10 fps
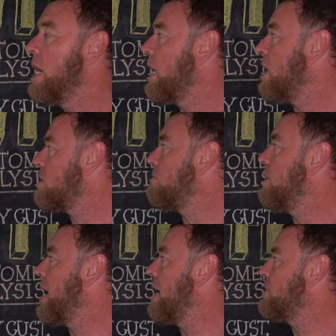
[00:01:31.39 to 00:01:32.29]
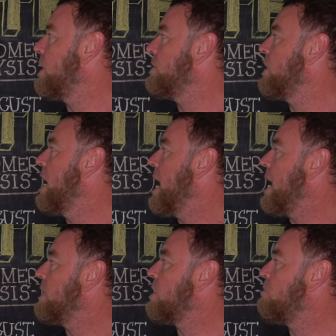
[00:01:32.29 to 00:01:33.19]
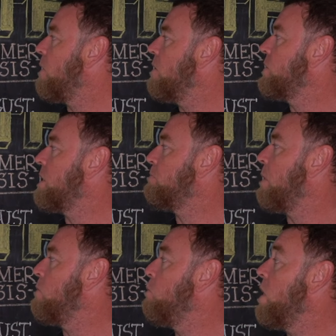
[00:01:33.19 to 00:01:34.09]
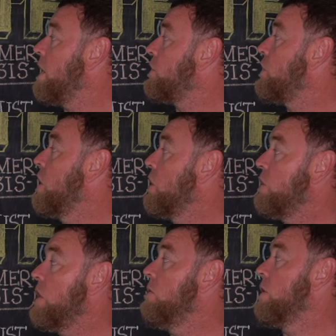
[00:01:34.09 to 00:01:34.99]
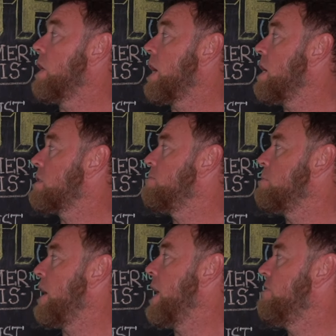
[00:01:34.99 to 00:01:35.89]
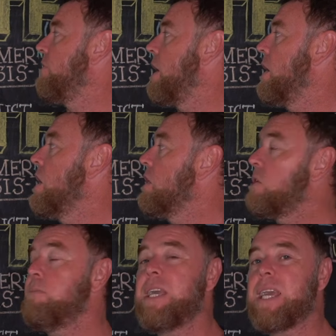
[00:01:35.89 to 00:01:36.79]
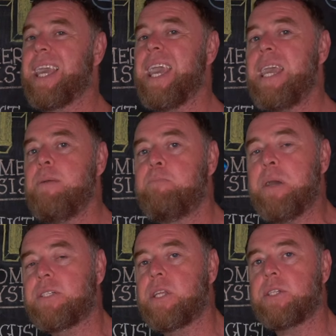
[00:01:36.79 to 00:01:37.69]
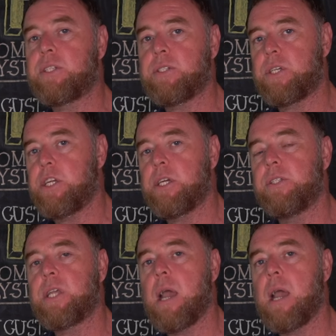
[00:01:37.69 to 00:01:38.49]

Customer analysis is the process by which you look at customer behavior to make key business decisions,